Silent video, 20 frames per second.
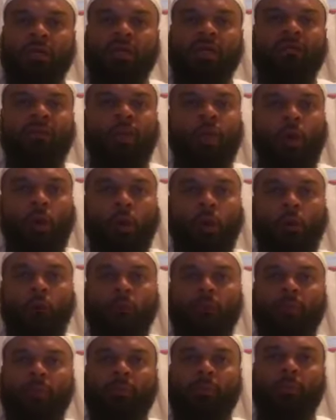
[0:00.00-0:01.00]
giving all
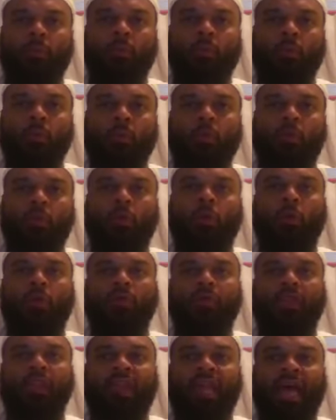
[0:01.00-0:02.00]
people born
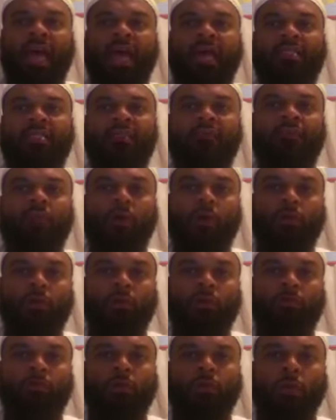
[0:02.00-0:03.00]
on the lands of the
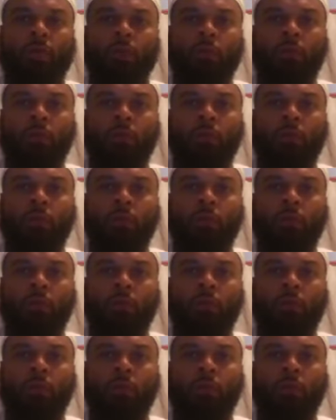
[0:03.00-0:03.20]
earth